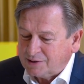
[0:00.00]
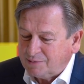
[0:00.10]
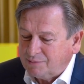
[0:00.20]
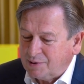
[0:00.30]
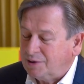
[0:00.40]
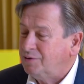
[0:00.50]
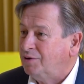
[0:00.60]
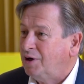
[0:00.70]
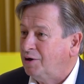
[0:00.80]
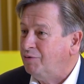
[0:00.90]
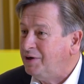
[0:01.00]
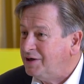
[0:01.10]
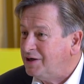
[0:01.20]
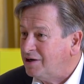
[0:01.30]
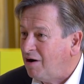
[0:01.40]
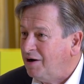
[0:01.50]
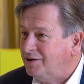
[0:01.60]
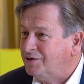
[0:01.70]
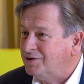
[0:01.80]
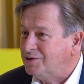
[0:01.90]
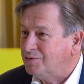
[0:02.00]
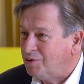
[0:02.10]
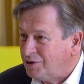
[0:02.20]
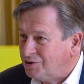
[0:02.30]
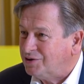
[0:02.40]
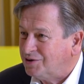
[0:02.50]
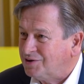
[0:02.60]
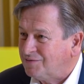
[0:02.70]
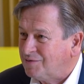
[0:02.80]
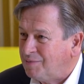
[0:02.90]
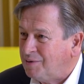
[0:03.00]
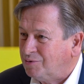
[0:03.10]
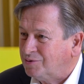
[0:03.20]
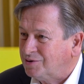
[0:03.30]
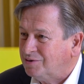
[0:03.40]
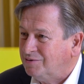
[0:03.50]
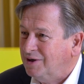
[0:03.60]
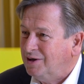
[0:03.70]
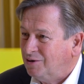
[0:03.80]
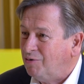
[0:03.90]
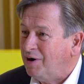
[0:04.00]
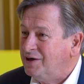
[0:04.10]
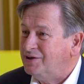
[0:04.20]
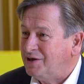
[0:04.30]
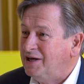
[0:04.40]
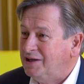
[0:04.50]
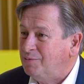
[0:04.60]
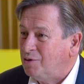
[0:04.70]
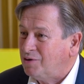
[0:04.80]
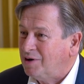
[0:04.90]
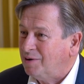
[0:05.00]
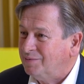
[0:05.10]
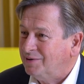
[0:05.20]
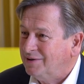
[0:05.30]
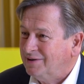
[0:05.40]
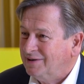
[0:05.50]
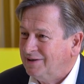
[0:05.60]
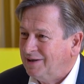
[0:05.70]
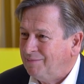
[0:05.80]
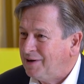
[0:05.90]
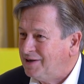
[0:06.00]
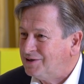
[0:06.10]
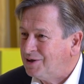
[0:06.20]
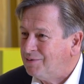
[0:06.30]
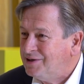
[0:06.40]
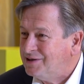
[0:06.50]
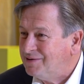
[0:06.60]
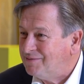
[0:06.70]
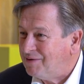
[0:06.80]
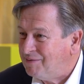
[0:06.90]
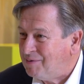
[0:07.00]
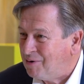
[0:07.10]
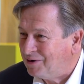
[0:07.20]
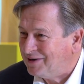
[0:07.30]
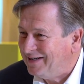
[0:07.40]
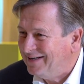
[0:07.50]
a reading guide and some questions for people to raise in the book club. Make it so easy for everybody.